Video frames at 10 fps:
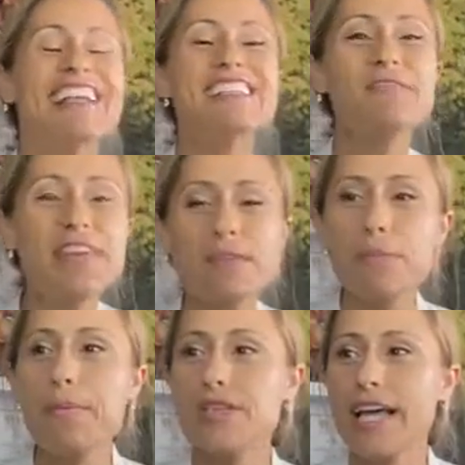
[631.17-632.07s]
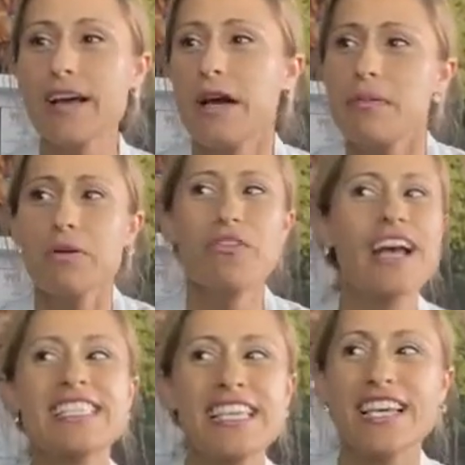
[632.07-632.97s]
So many people are like, but
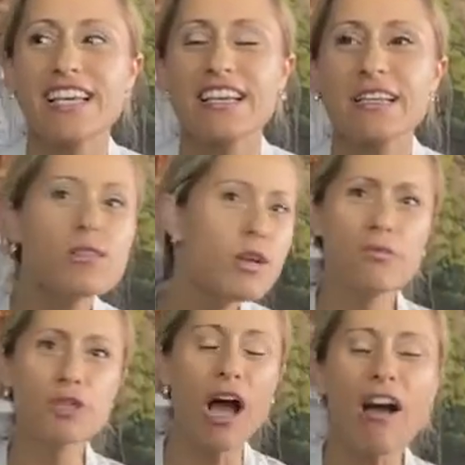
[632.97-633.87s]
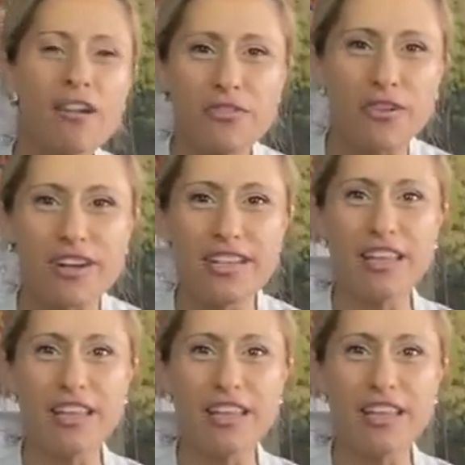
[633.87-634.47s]
Vasi, you're the photographer.